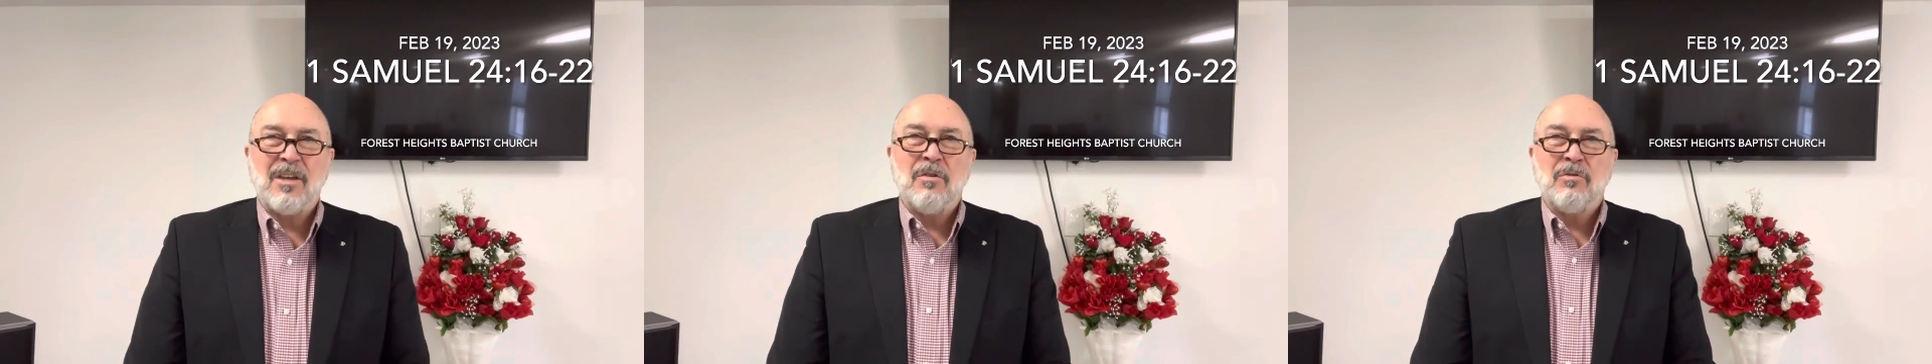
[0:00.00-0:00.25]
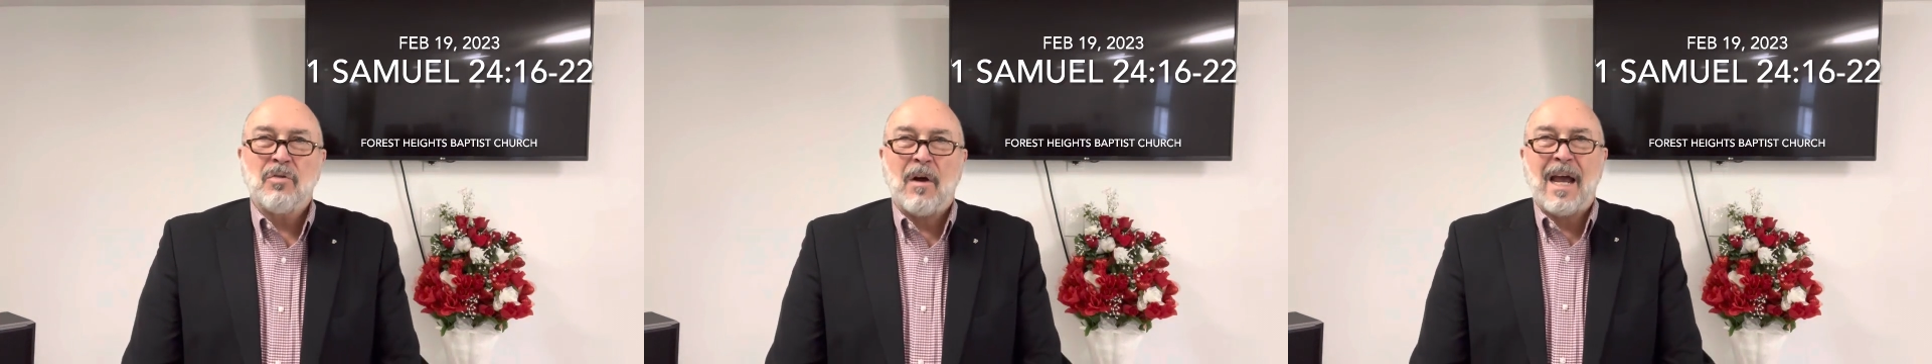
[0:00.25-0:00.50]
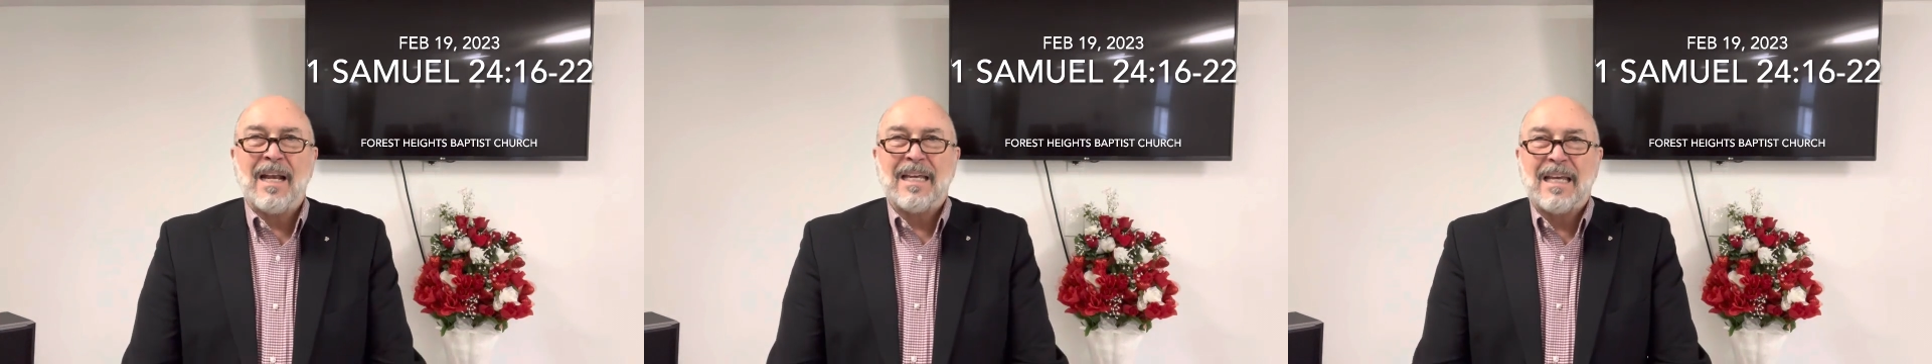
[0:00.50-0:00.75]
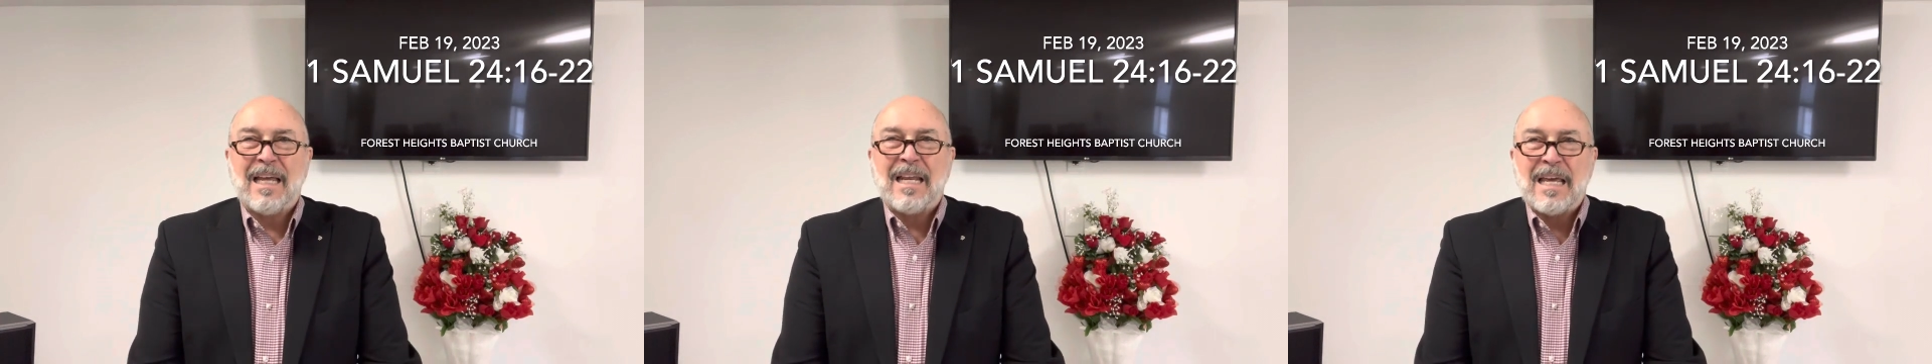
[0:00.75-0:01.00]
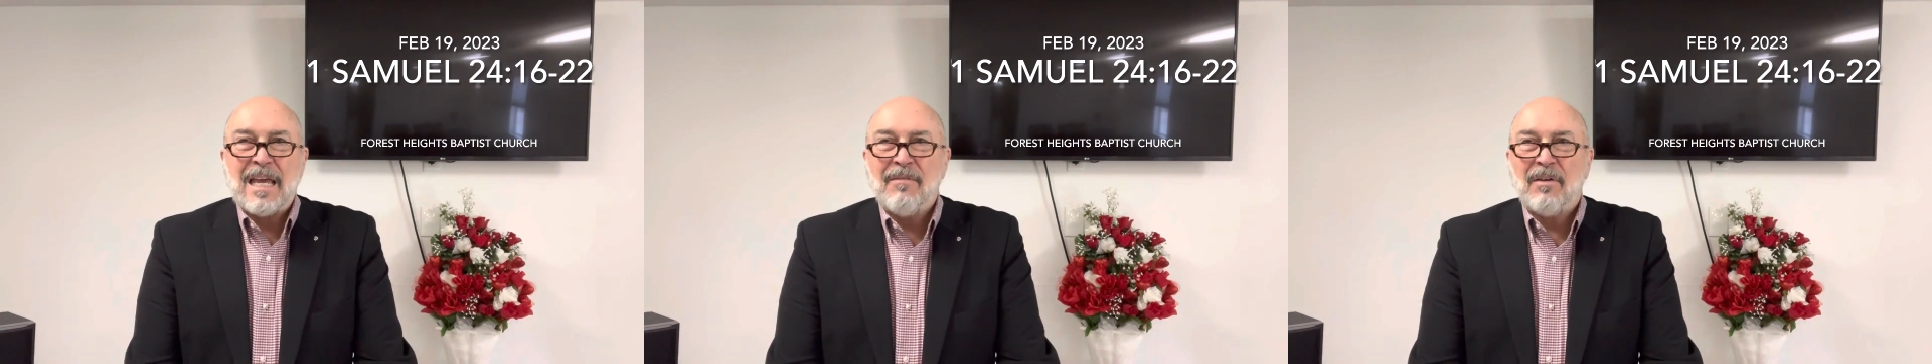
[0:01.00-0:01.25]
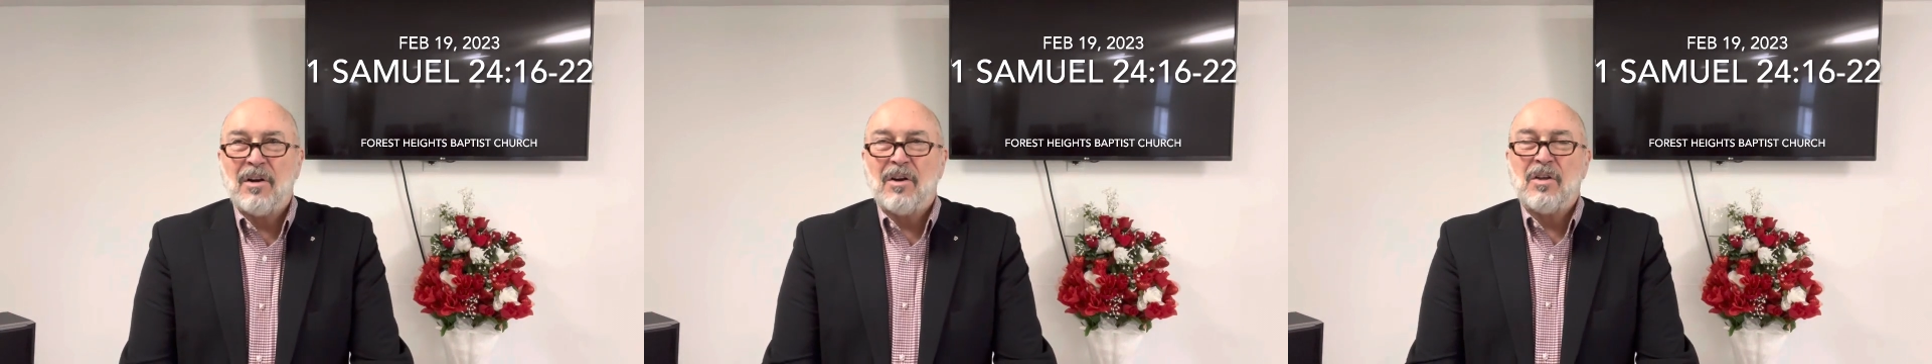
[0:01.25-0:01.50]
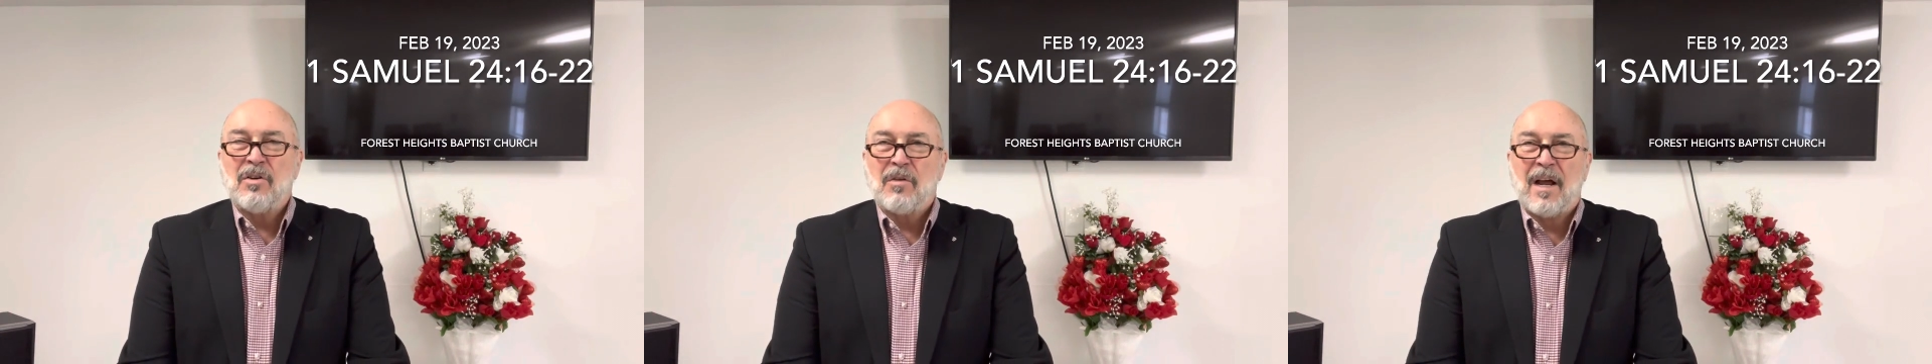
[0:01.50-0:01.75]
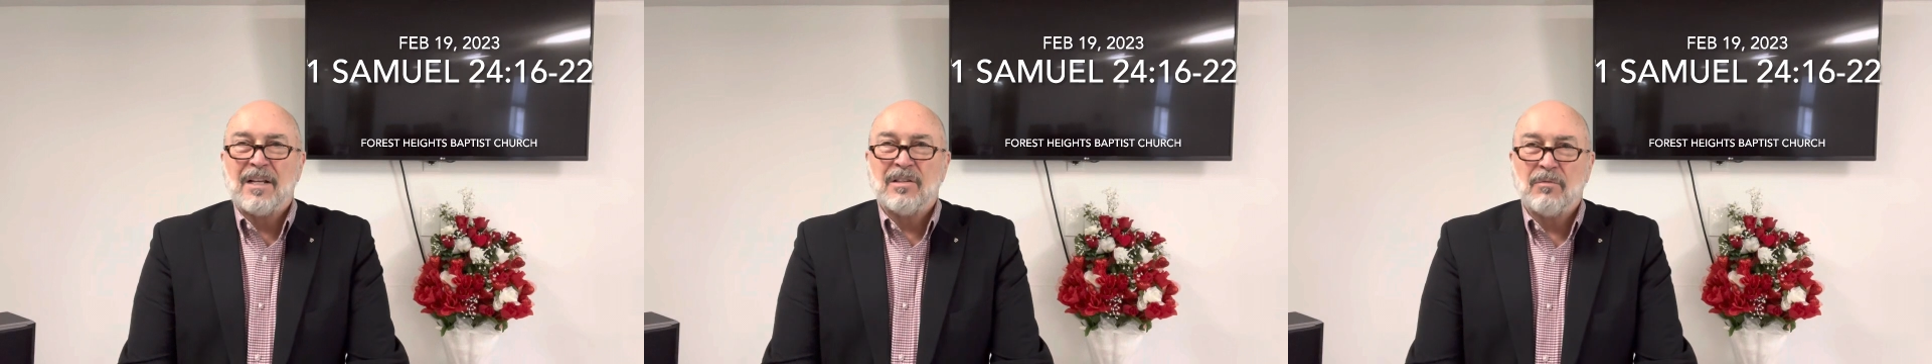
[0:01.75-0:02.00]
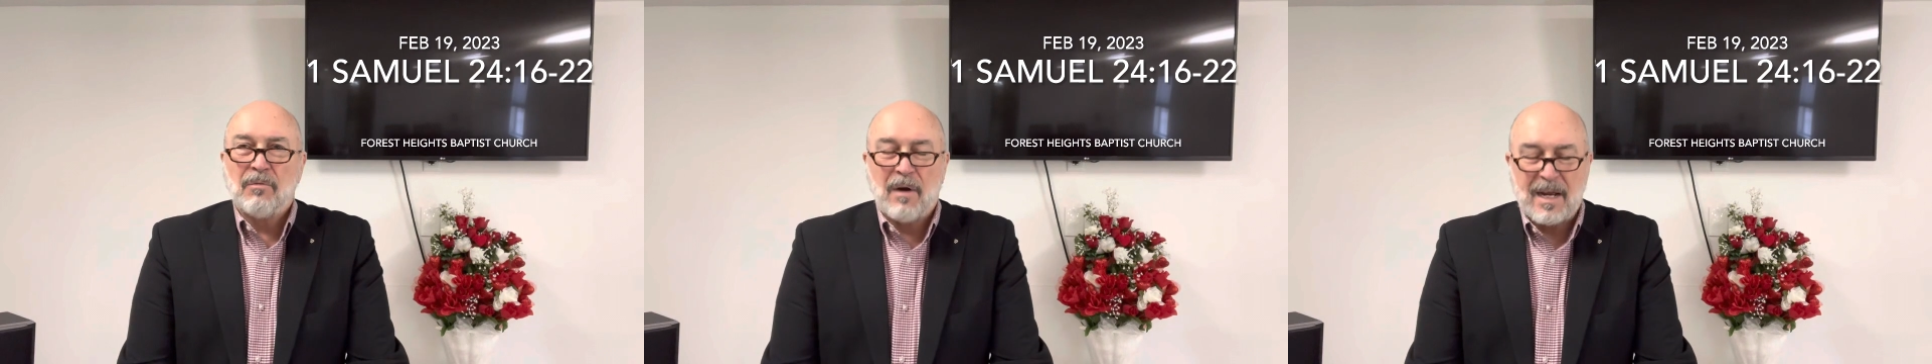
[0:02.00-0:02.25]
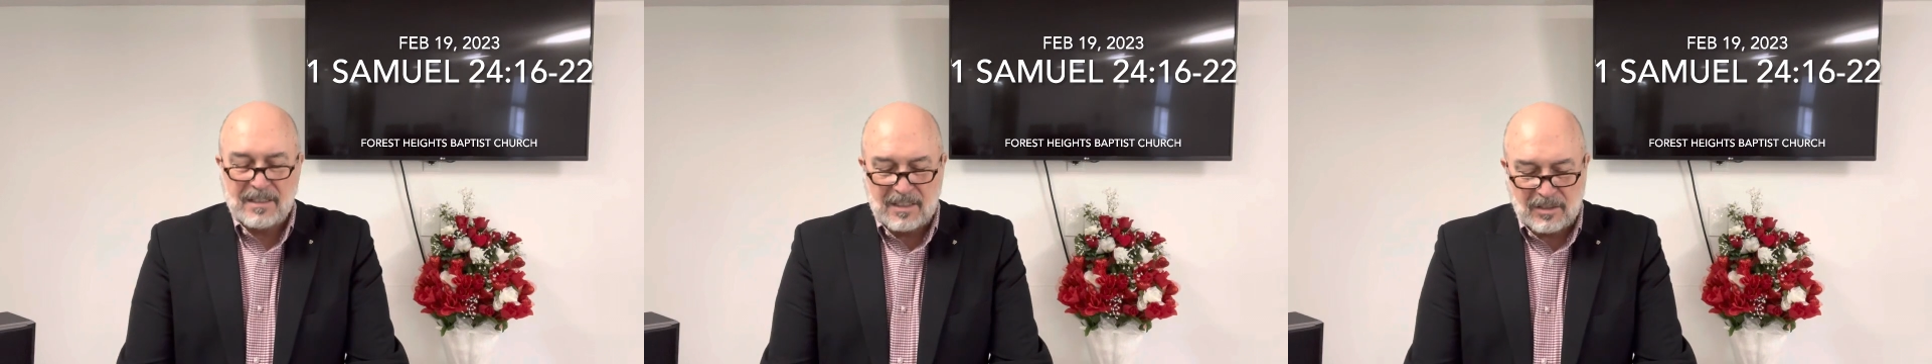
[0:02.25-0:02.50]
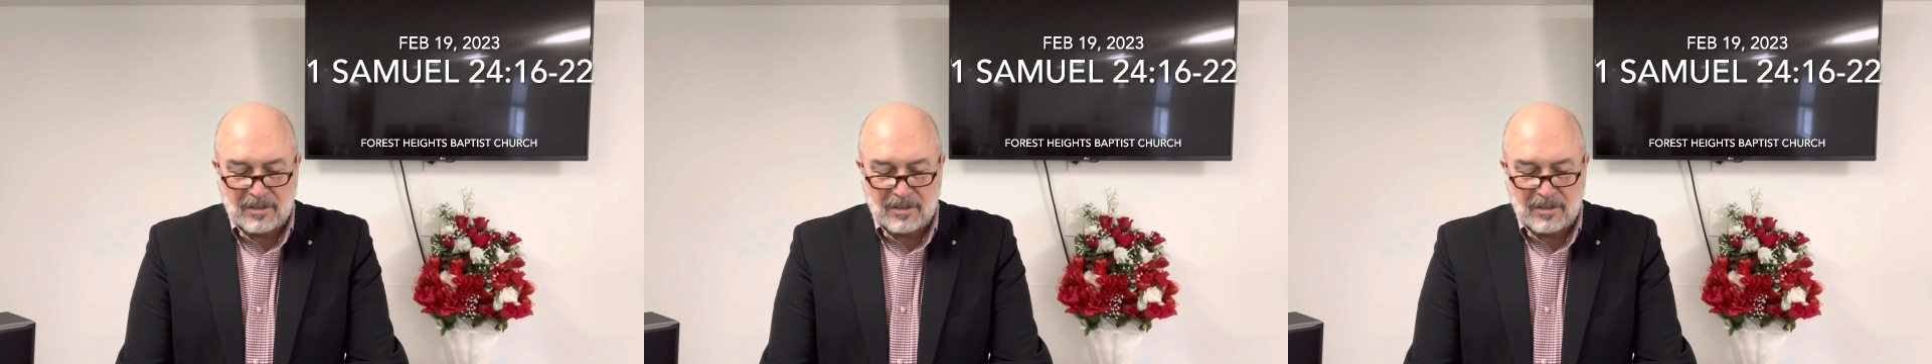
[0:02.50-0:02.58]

You try to get even or you try to raise,